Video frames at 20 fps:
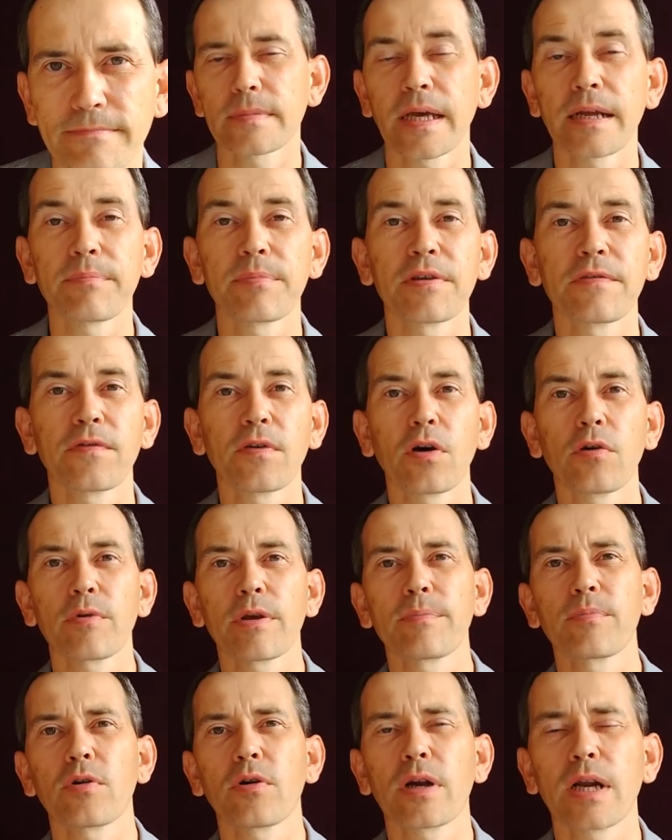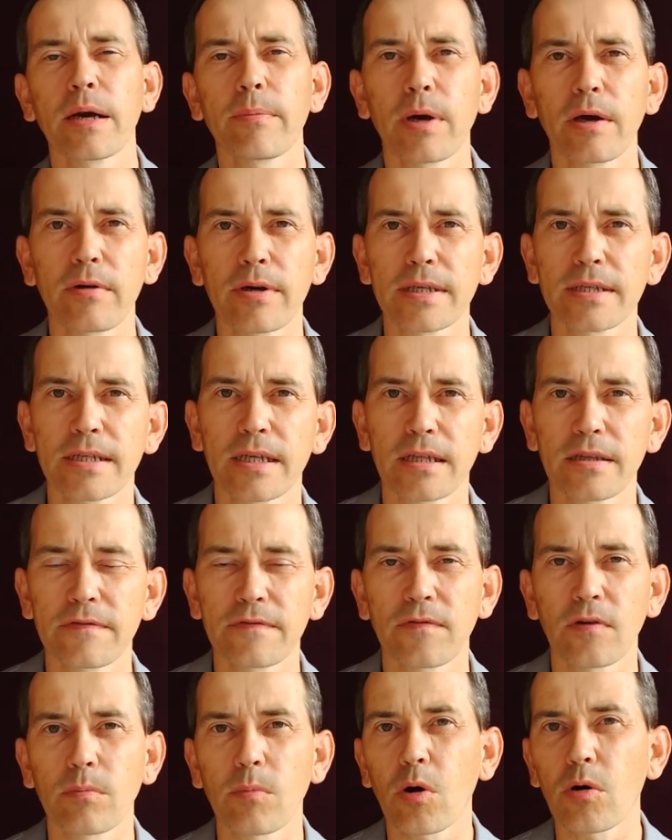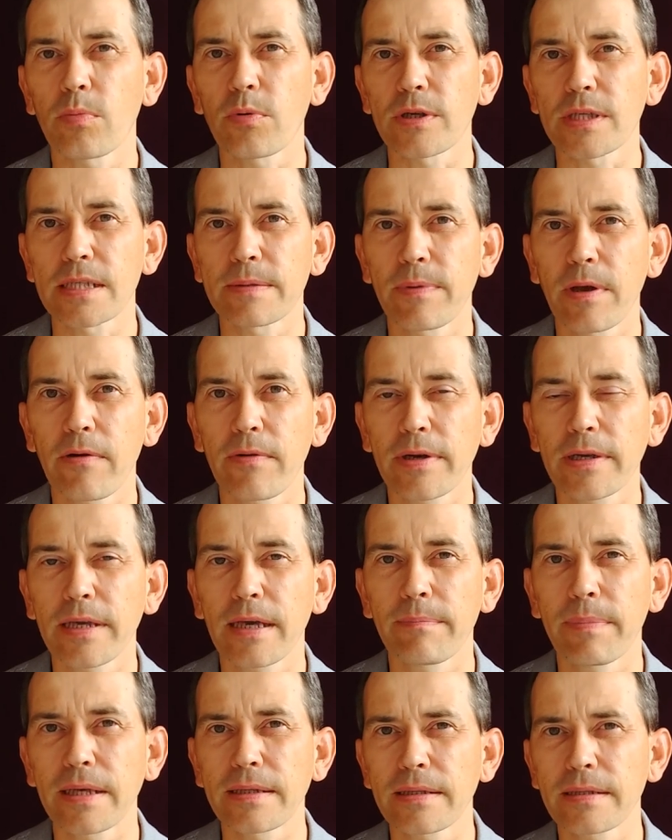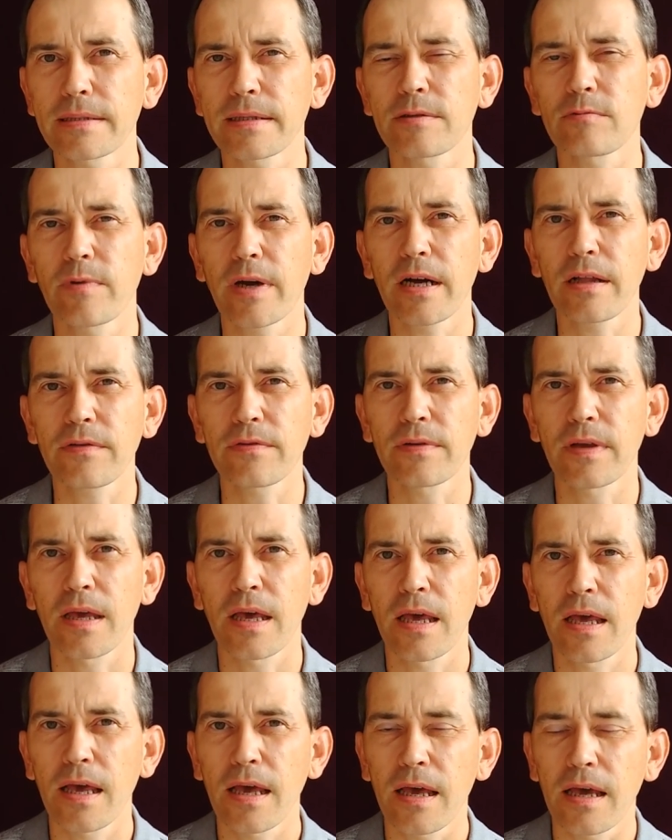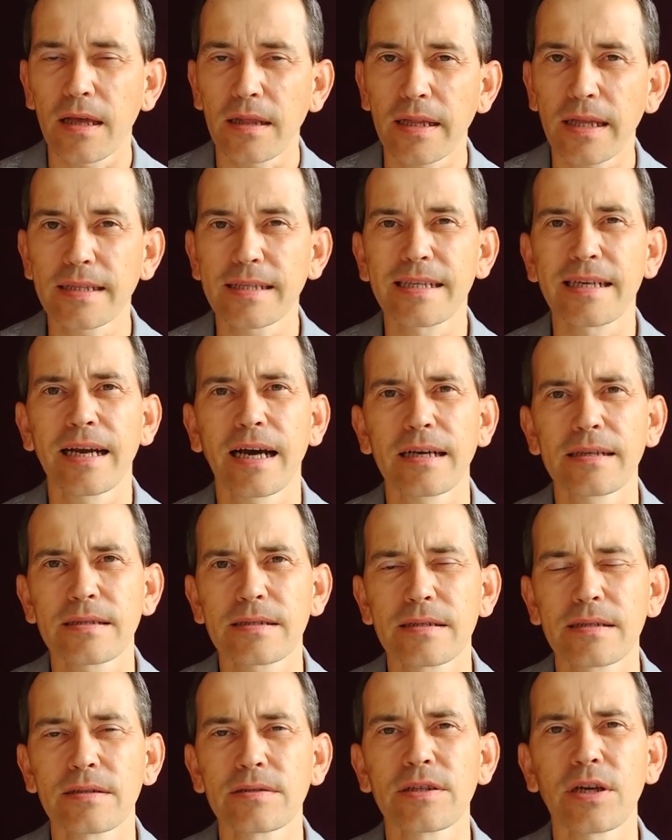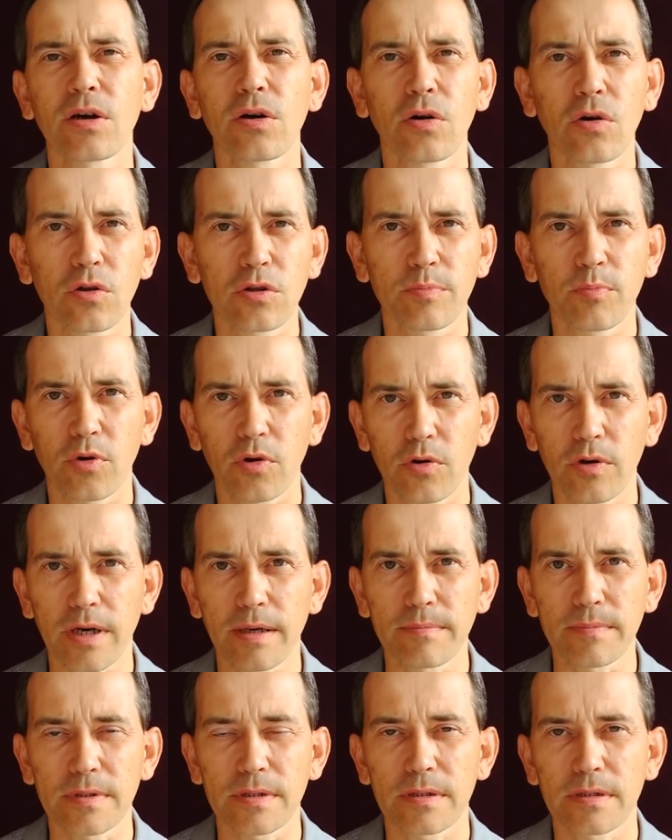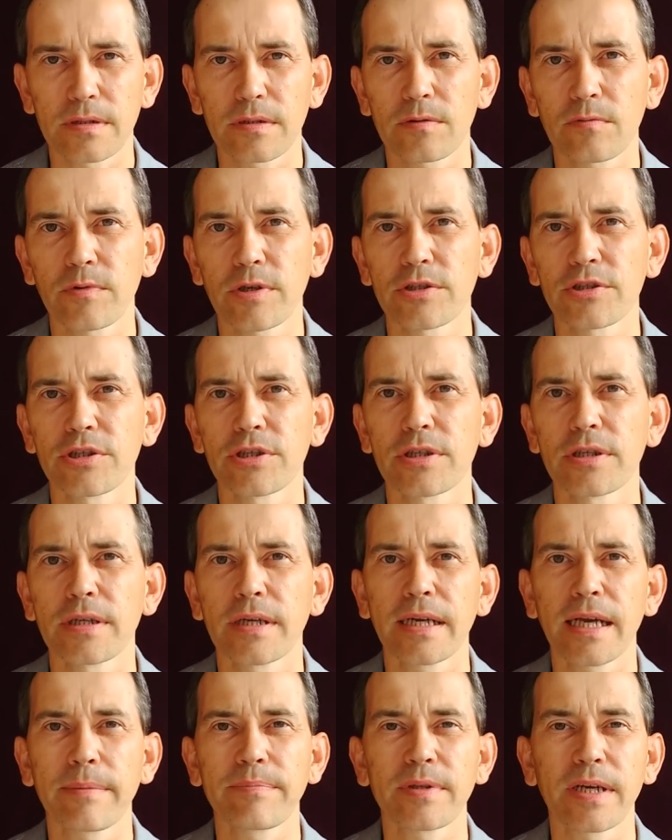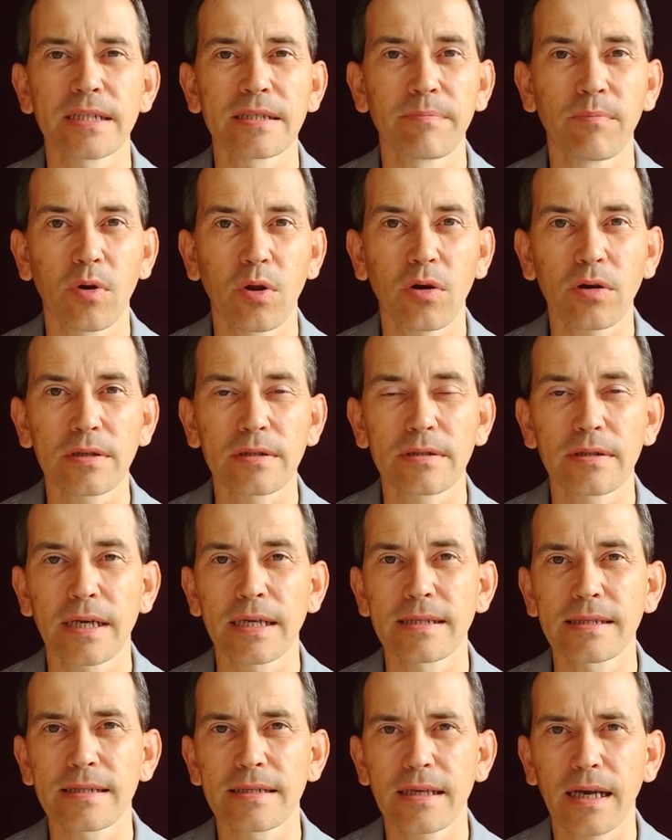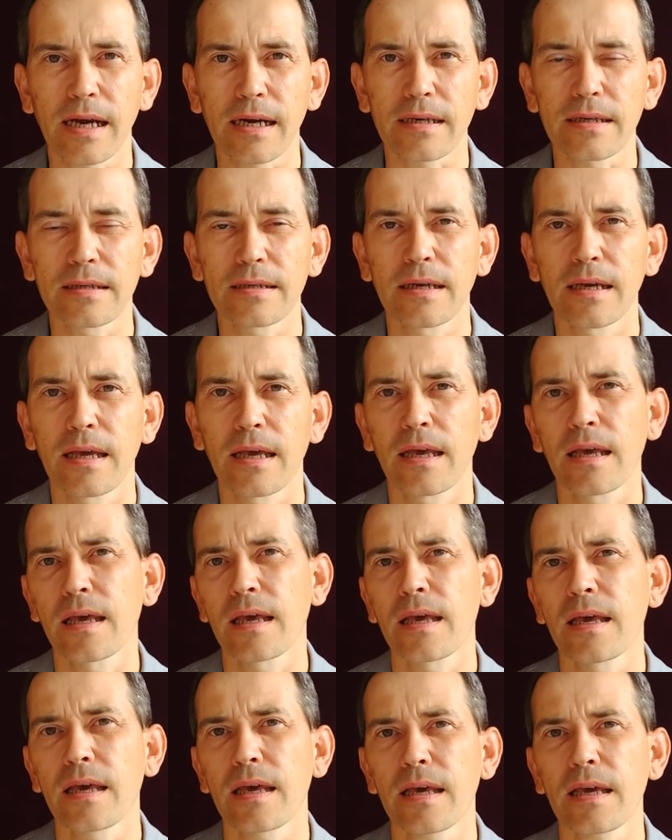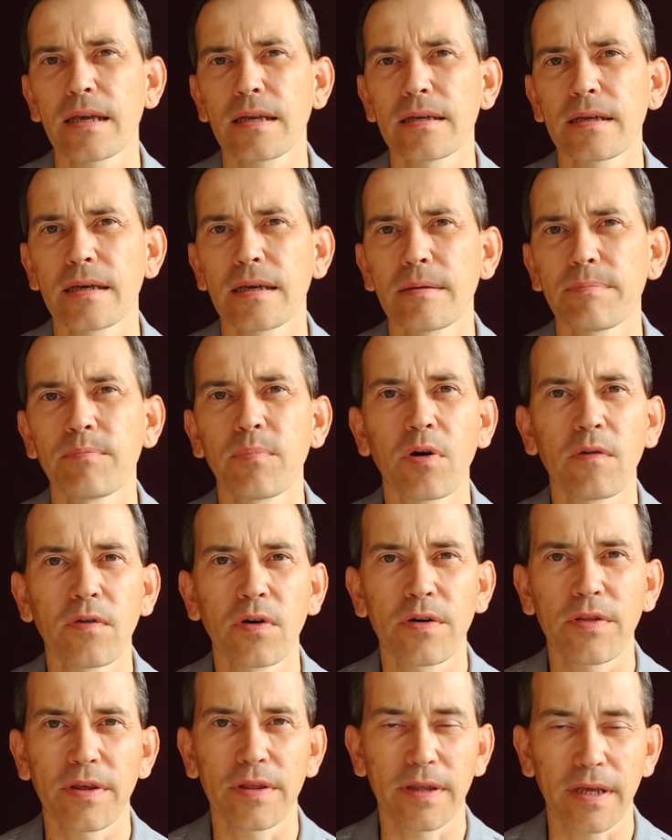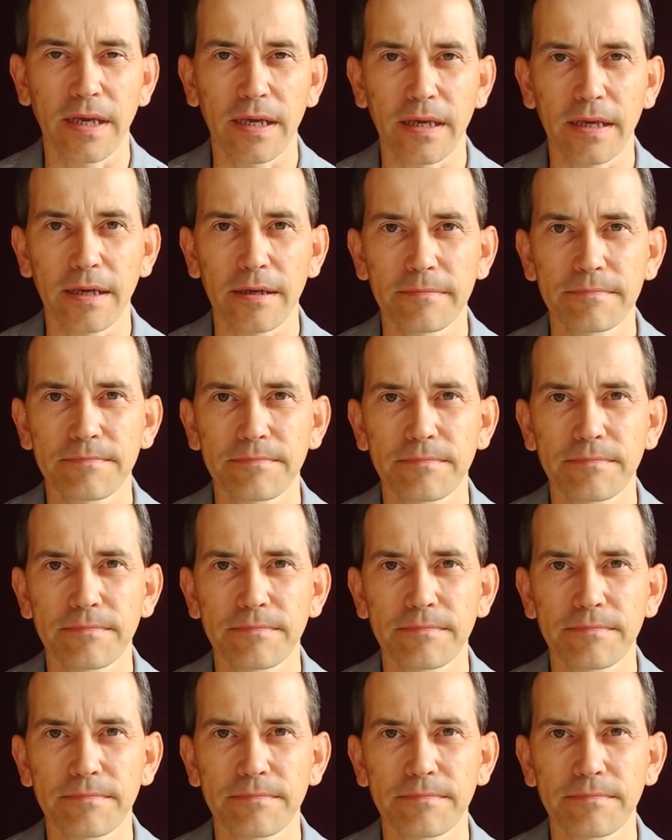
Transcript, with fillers: And before we program ourselves for more prosperity, abundance and wealth, let's cancel the old programs which kept us blocked and stuck in the poverty thinking.